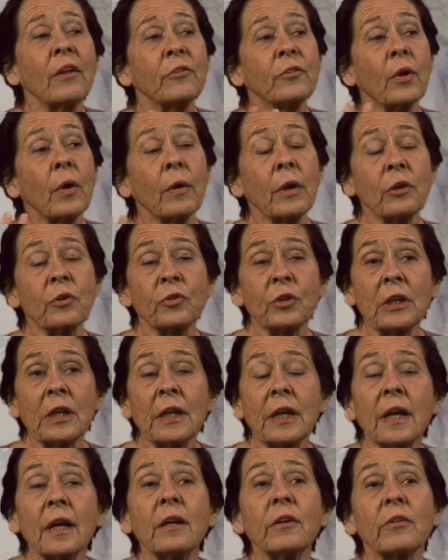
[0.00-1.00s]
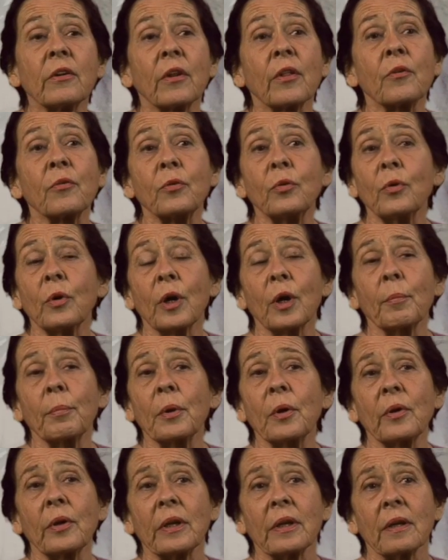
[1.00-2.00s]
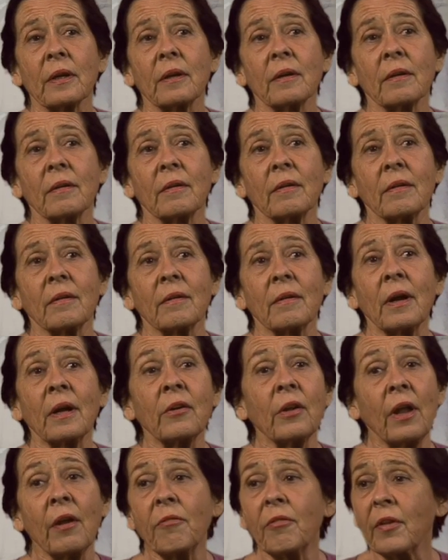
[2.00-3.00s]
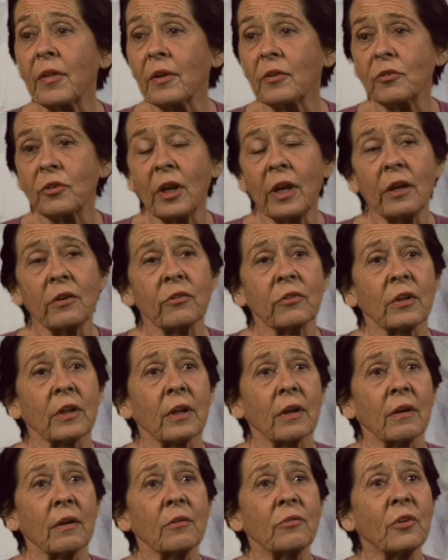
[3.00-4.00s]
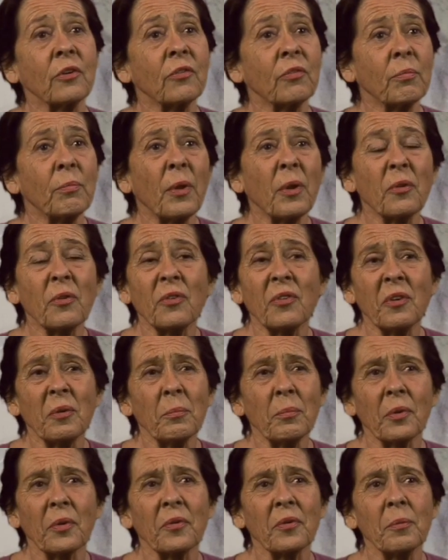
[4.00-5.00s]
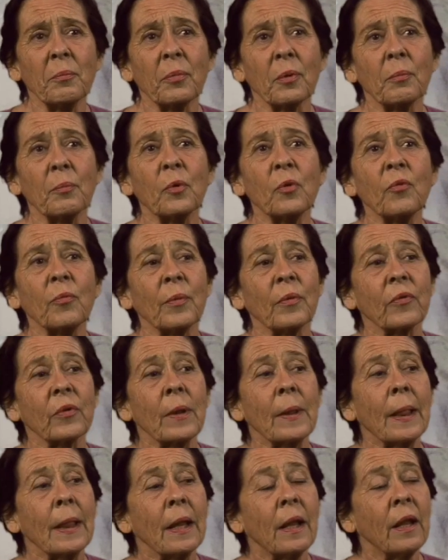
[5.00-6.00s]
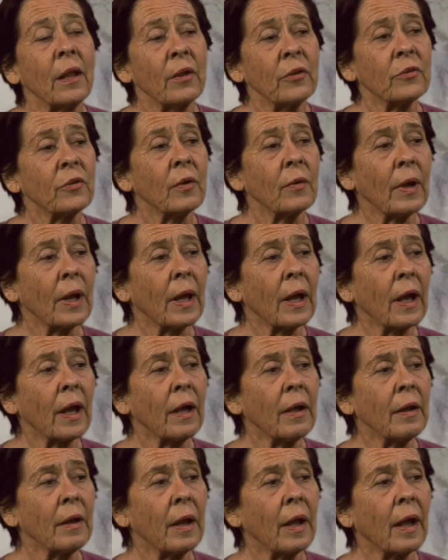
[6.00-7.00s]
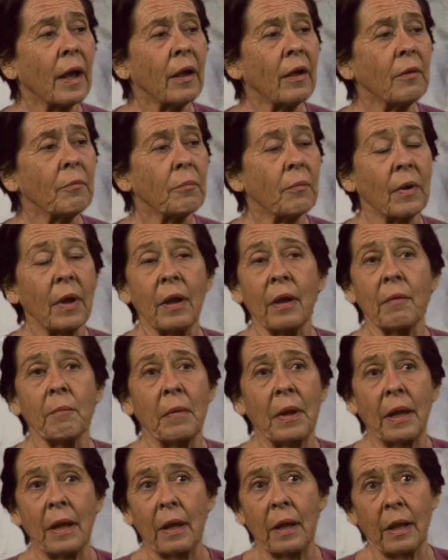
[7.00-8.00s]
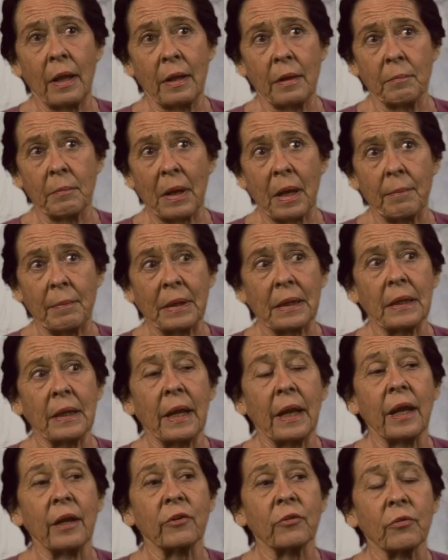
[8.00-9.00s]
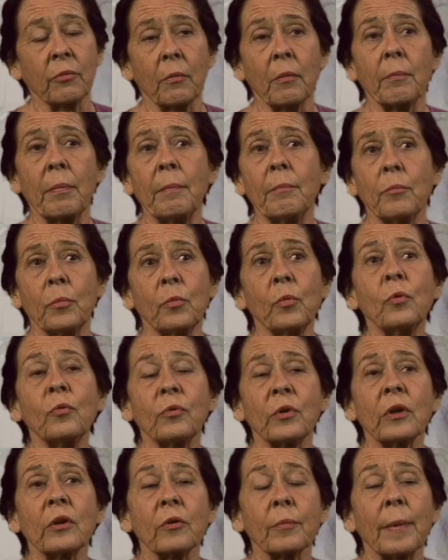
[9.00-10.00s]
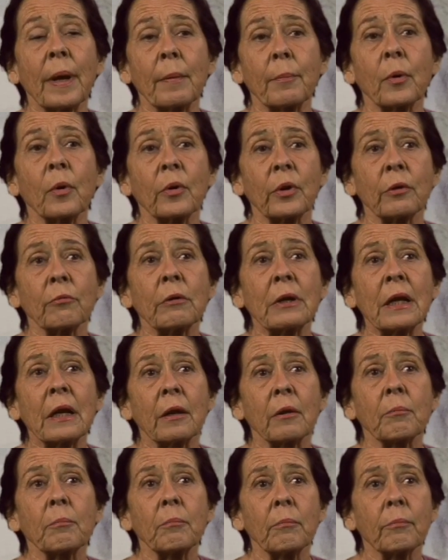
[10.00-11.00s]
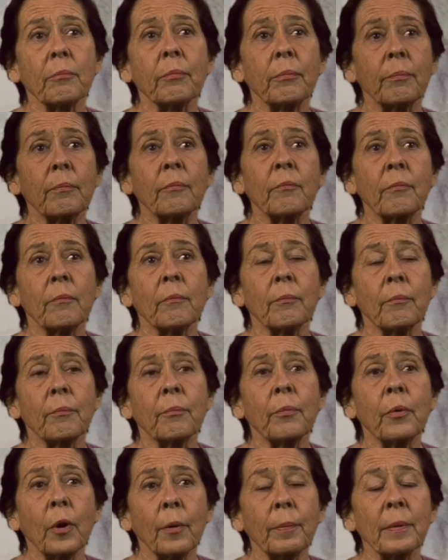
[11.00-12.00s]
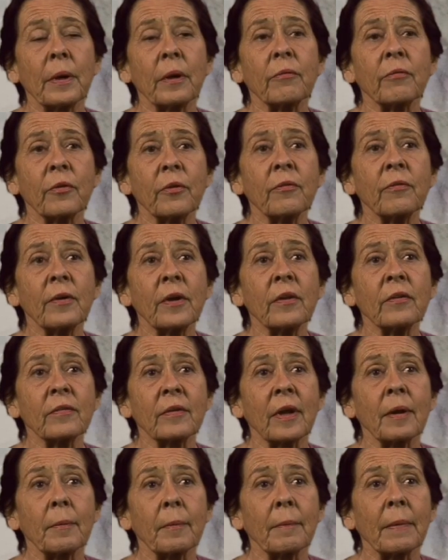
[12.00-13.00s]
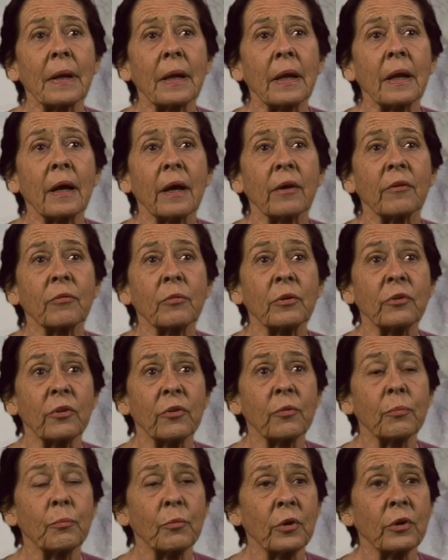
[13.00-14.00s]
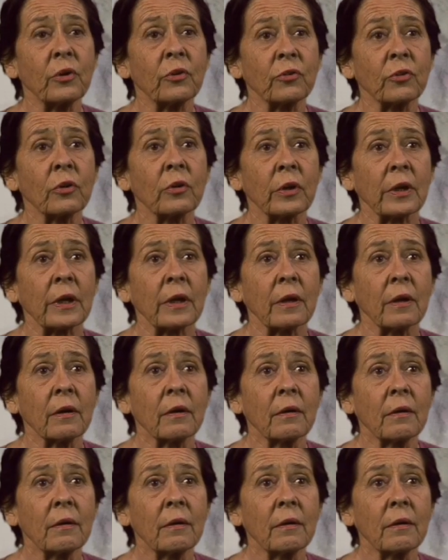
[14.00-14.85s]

So she'd learned it through her body. And everything changed then, just from those simple, simple movements. So I, I, I in my middle age, moved into my body really properly for the first time in my life, which is pretty shocking.